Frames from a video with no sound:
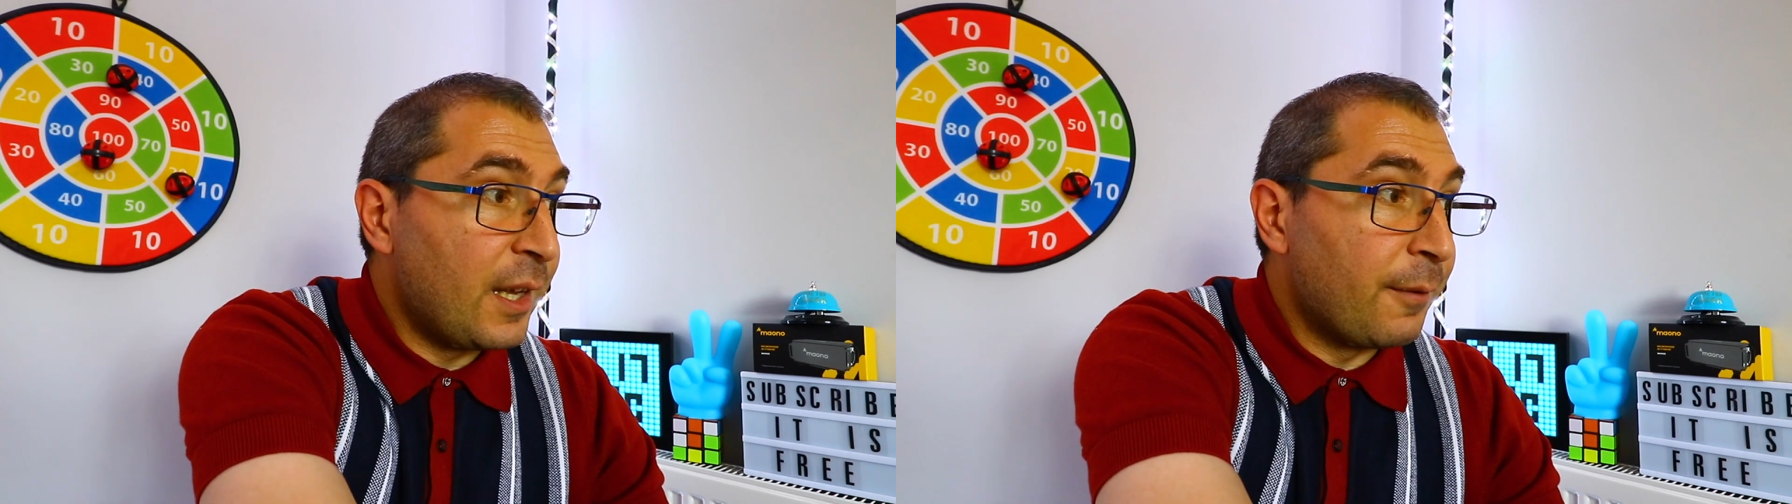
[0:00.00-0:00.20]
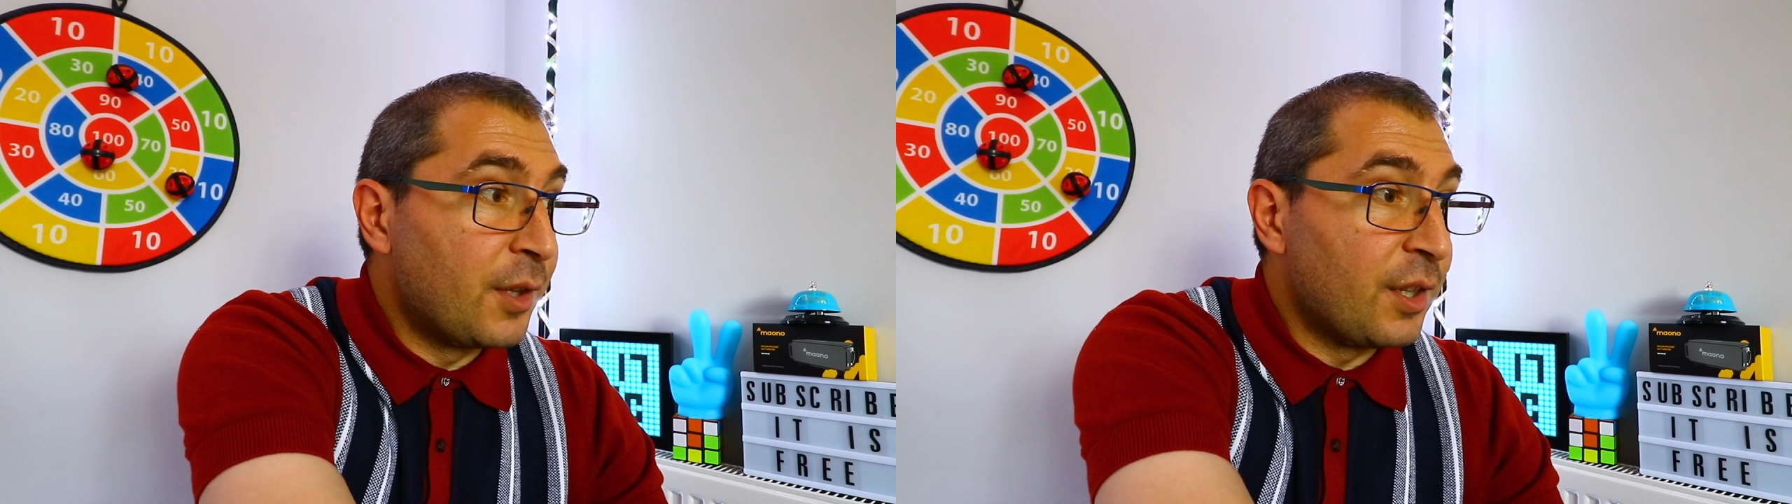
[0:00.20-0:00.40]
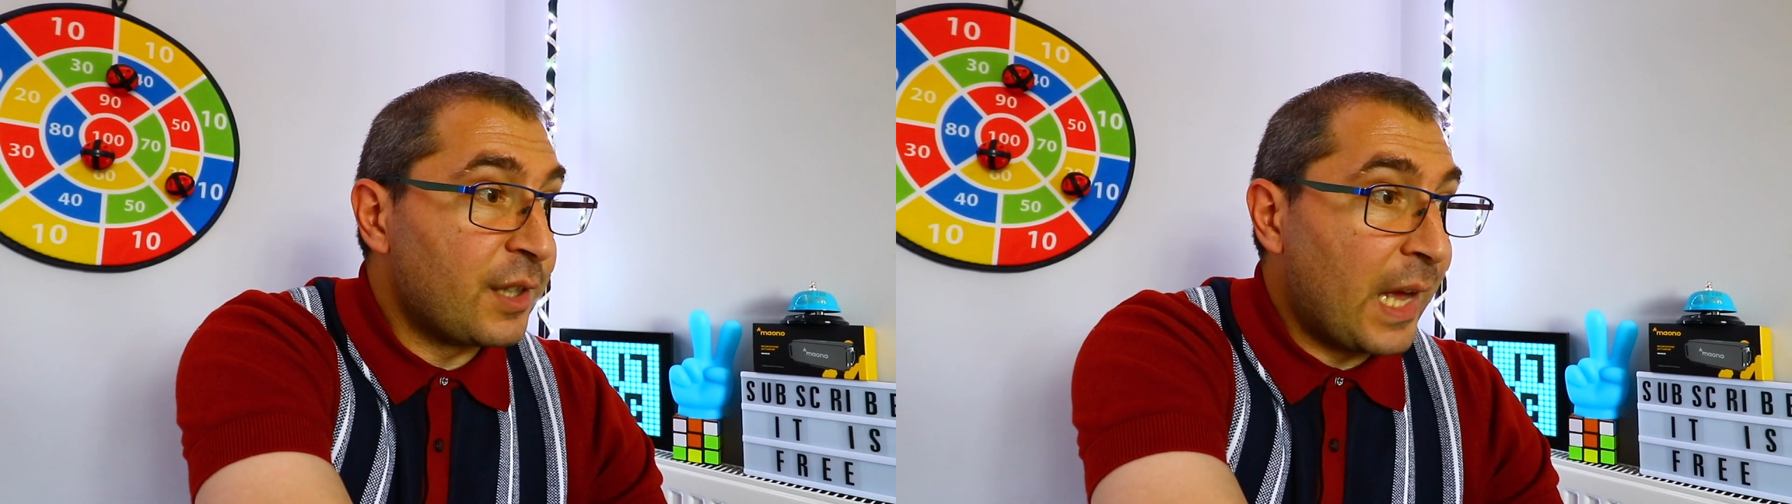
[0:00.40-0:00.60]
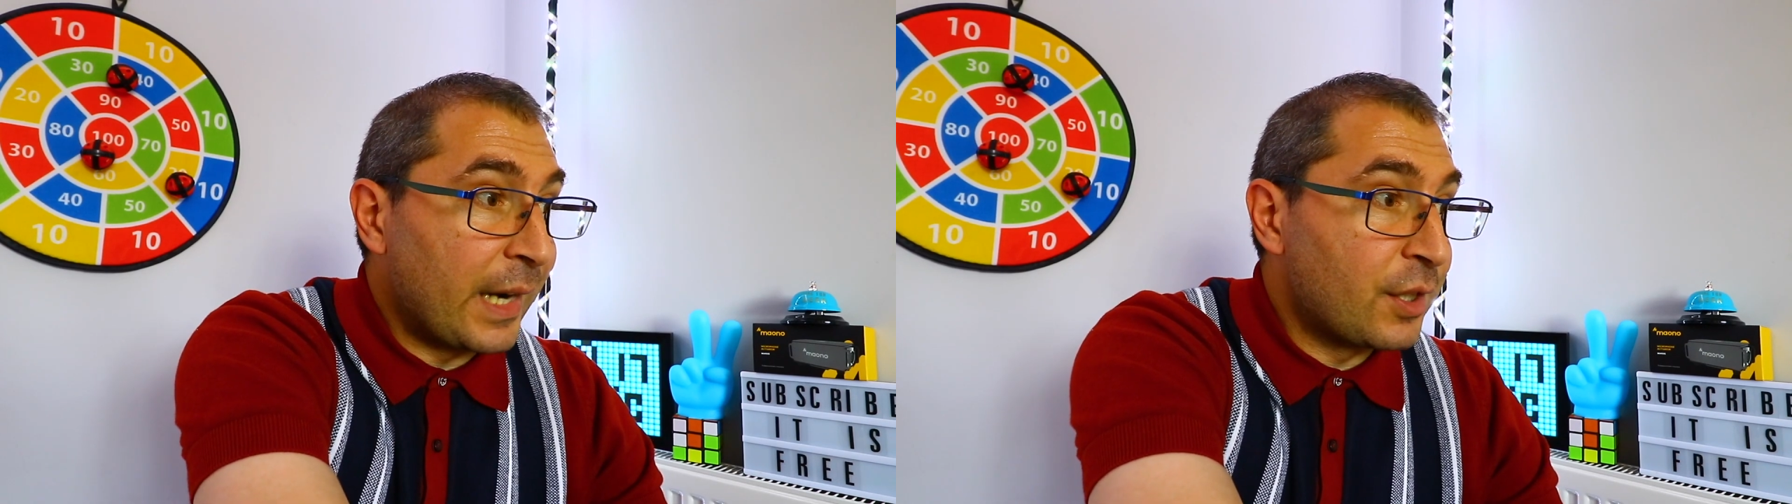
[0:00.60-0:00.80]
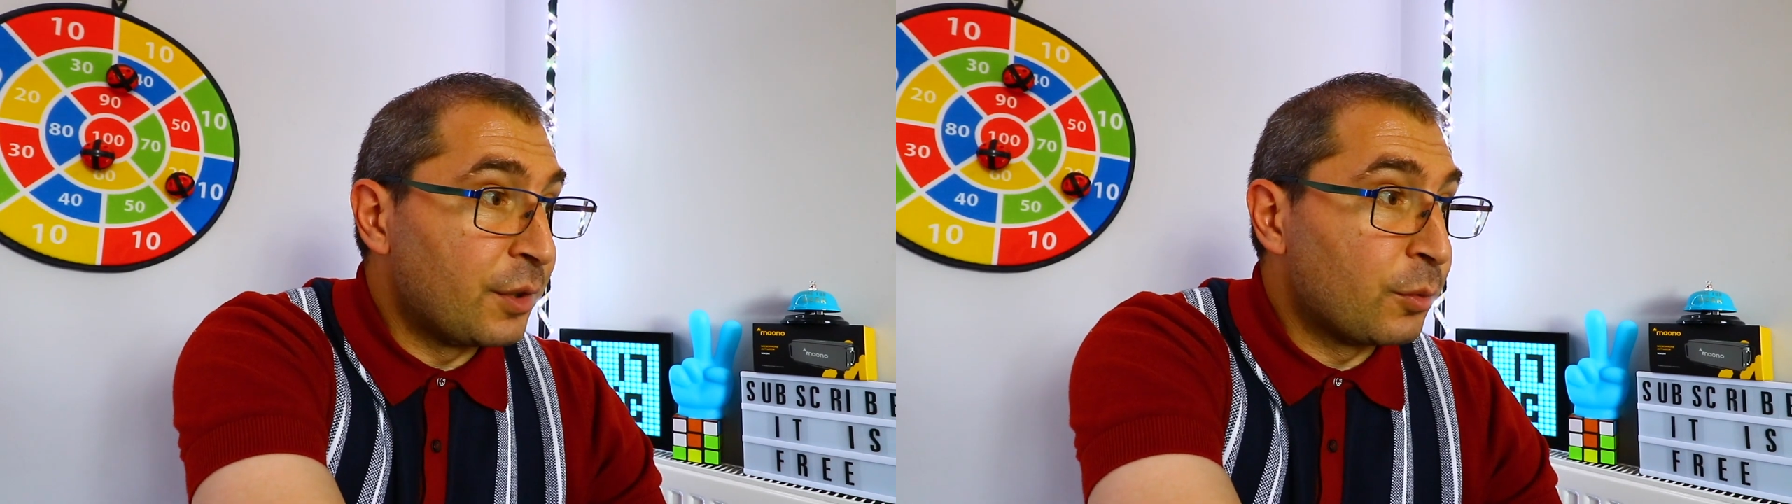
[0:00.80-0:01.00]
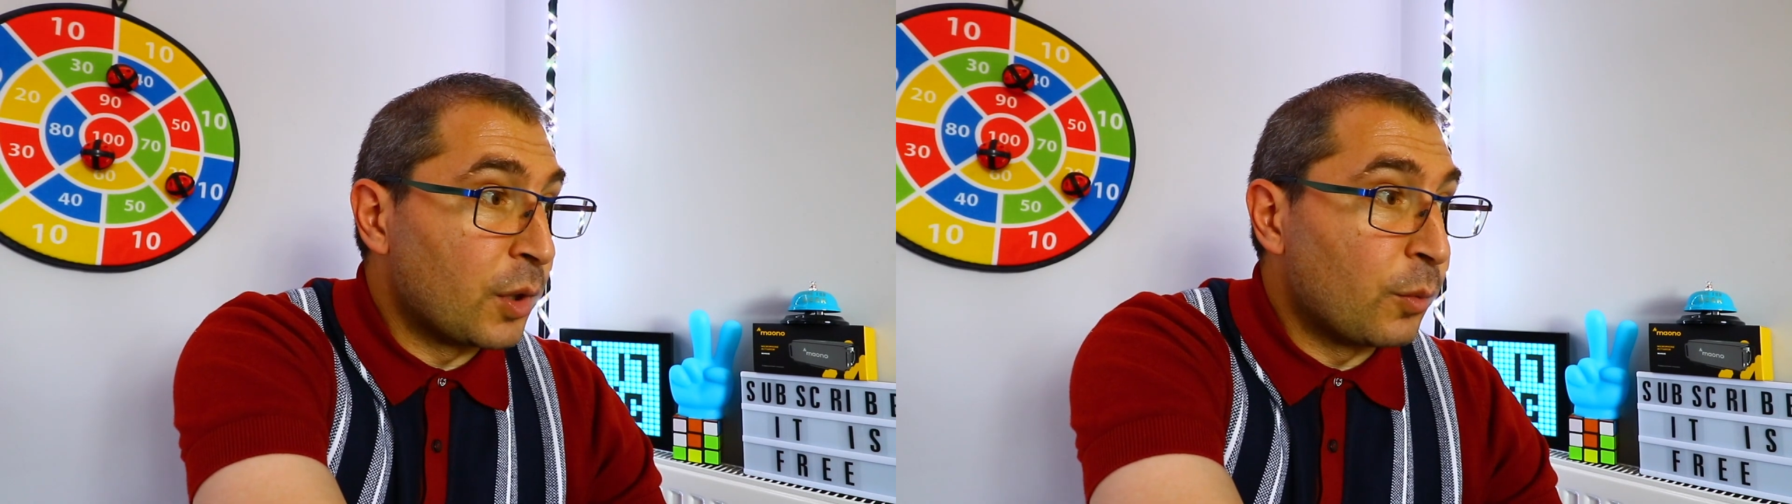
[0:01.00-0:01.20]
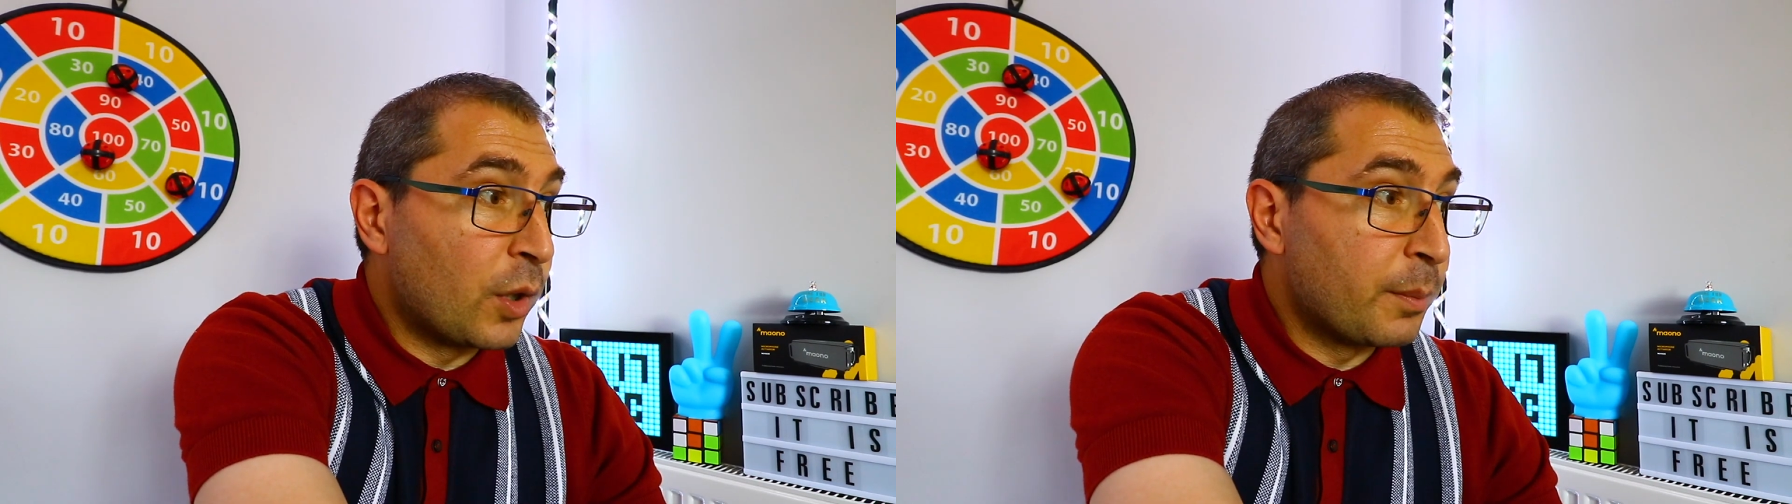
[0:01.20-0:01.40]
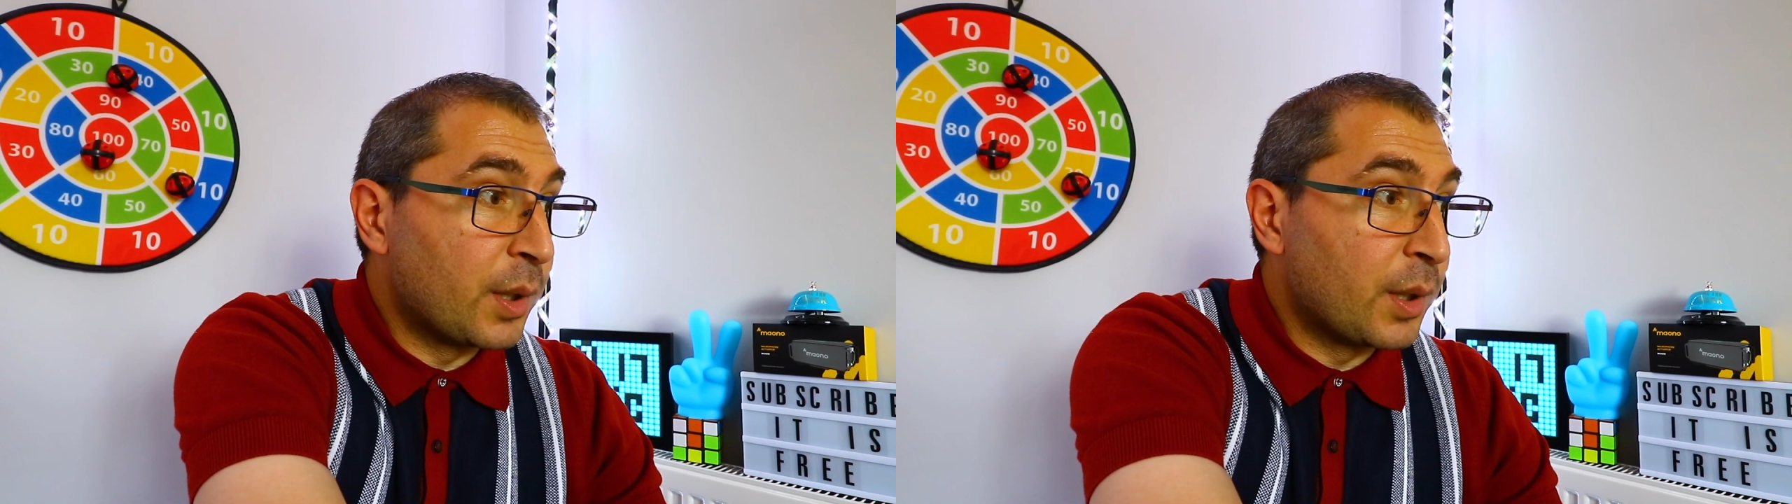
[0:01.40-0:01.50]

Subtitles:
if this actually is gonna work,